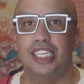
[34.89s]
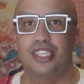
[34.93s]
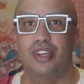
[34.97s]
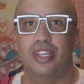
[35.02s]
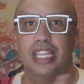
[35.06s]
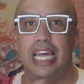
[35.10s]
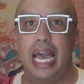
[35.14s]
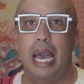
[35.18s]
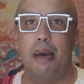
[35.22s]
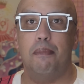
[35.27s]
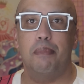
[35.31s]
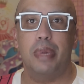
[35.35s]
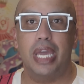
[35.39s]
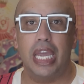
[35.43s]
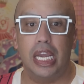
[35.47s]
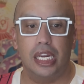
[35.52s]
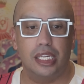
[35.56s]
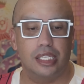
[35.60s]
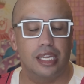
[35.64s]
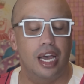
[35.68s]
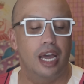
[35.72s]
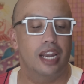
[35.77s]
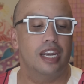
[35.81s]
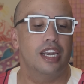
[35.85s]
So that
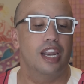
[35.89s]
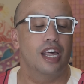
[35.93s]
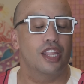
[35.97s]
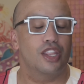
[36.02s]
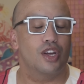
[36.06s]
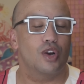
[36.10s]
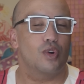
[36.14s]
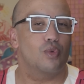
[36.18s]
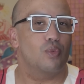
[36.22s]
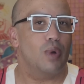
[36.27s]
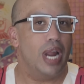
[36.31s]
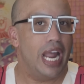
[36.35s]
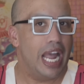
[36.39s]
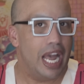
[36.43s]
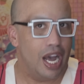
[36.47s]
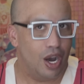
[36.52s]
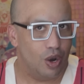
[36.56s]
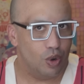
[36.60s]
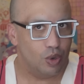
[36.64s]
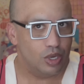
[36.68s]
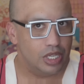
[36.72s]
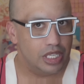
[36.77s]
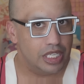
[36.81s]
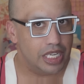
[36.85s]
means another
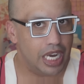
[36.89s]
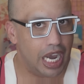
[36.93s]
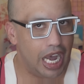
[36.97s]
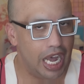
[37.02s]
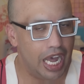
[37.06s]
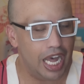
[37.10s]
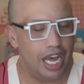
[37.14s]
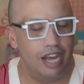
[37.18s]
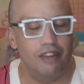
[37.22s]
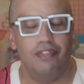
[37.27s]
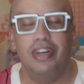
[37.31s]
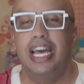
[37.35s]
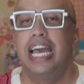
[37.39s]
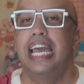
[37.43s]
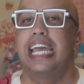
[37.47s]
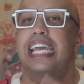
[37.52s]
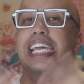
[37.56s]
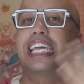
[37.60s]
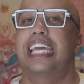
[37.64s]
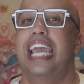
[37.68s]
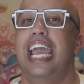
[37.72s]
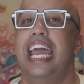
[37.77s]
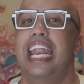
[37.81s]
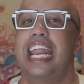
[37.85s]
round of
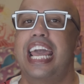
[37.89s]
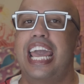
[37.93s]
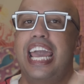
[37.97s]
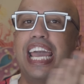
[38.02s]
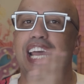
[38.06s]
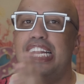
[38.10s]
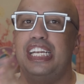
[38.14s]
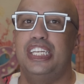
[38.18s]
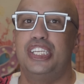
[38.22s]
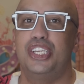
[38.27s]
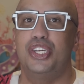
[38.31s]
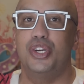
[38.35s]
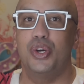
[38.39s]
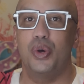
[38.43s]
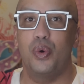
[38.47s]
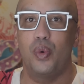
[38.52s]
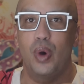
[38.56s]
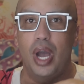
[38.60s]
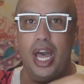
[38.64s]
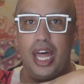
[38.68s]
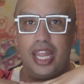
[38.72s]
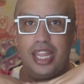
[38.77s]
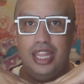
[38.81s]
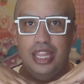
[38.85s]
get
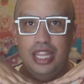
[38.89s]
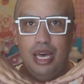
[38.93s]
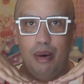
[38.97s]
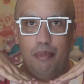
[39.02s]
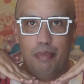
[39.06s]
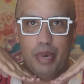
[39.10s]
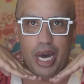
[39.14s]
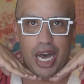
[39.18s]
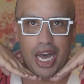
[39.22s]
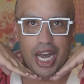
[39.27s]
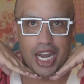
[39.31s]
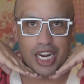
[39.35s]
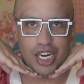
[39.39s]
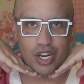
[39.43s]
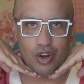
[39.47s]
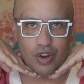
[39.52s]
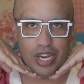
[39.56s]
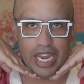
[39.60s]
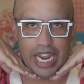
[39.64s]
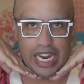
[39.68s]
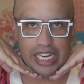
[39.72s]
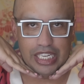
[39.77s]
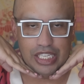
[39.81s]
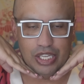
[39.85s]
into the mug.
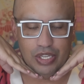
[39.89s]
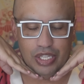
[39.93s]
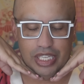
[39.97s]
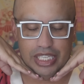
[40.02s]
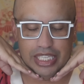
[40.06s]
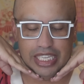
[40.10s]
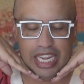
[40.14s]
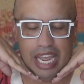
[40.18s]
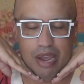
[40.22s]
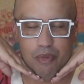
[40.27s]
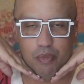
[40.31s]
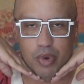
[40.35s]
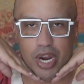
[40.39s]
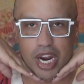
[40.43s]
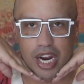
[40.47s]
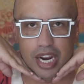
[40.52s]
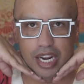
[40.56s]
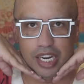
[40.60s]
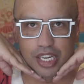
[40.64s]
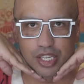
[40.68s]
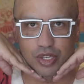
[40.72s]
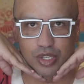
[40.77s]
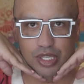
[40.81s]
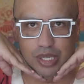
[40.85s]
Okay, so this time we are
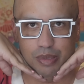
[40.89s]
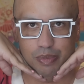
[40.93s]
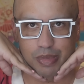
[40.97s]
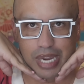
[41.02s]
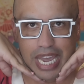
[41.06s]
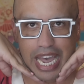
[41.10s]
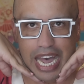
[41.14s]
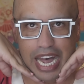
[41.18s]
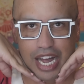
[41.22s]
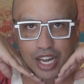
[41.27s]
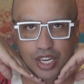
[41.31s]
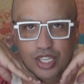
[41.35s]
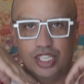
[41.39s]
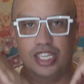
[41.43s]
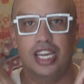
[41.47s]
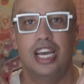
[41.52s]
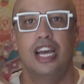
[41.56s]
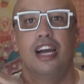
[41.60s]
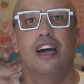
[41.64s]
going to do some gals